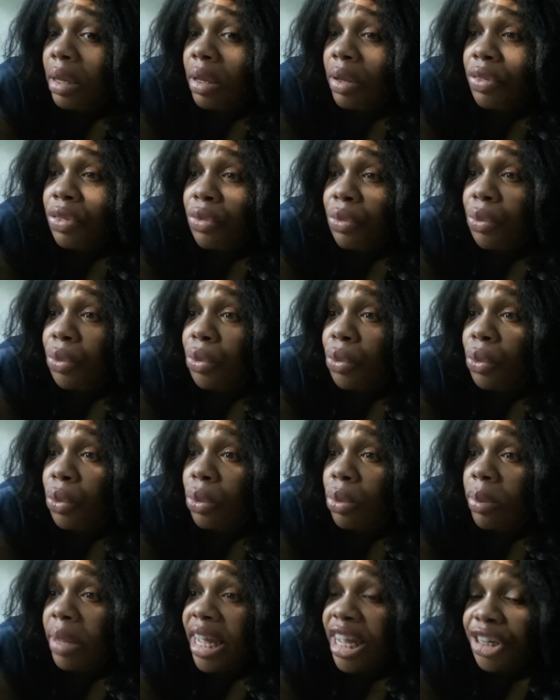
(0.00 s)

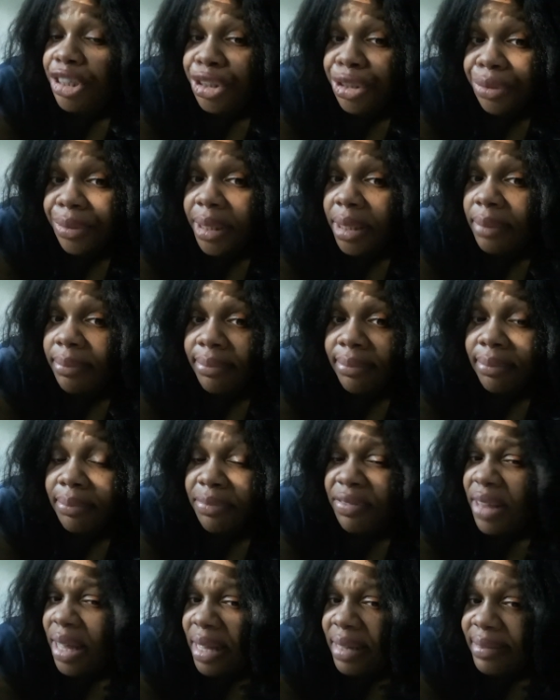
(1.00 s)
through injury.
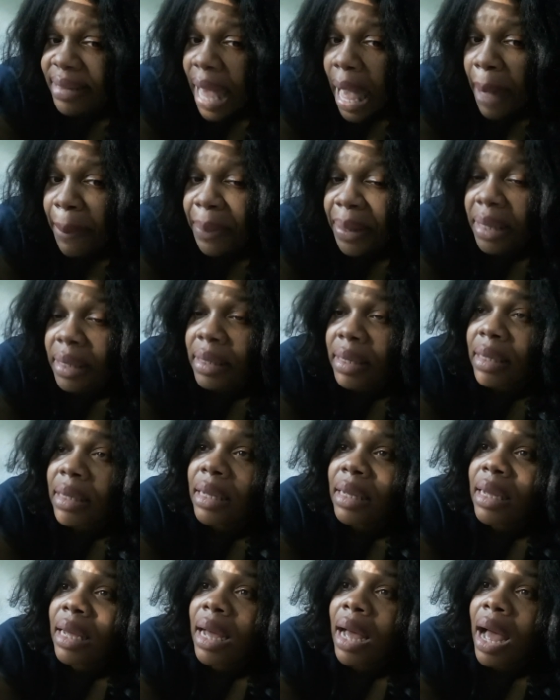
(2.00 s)
Things happen.
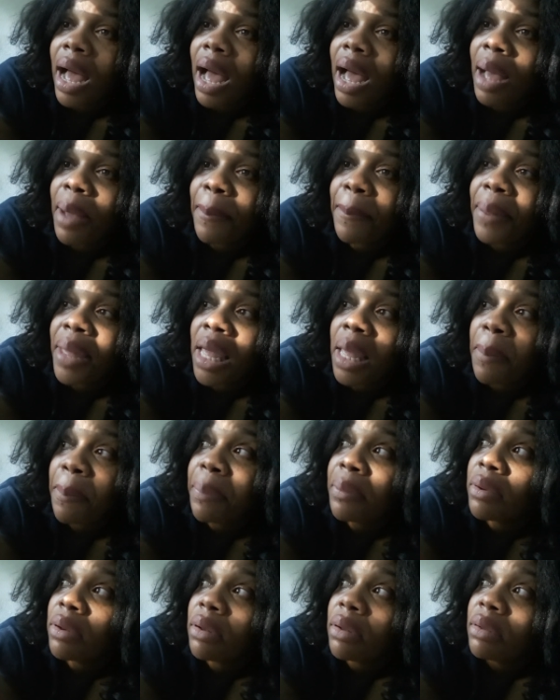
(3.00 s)

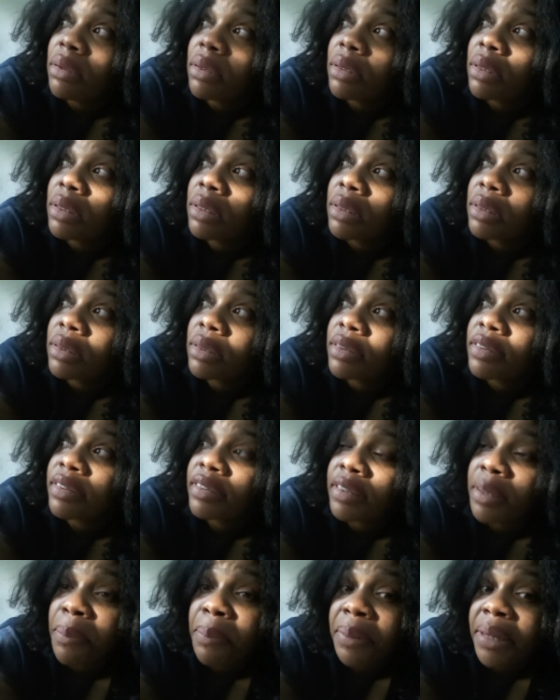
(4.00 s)
People
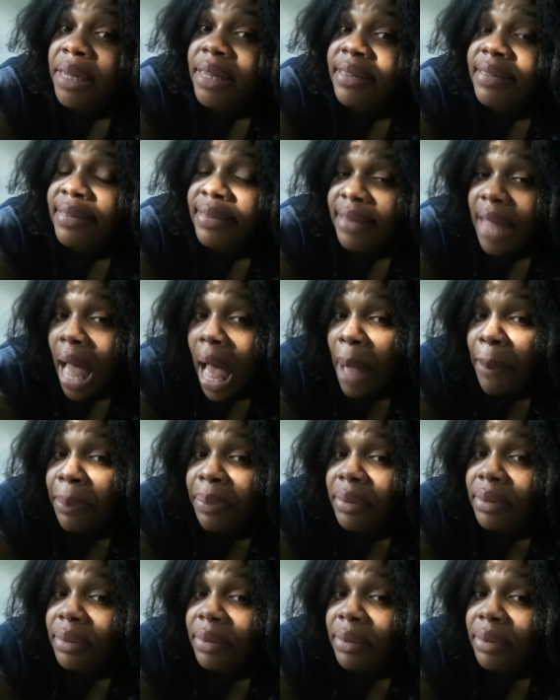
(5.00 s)
simply stop